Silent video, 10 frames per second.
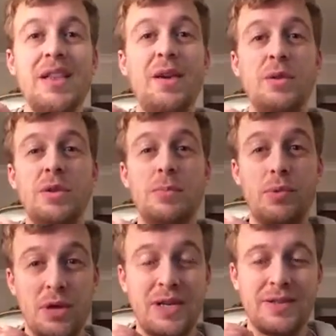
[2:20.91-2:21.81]
there was a
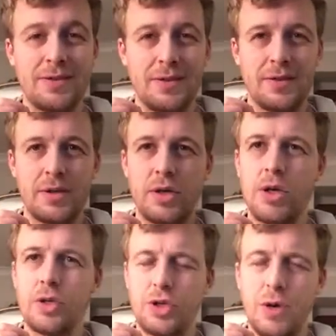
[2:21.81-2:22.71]
priest
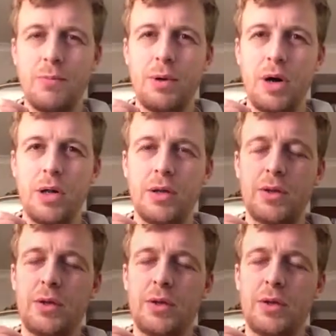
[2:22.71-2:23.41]
called John Ball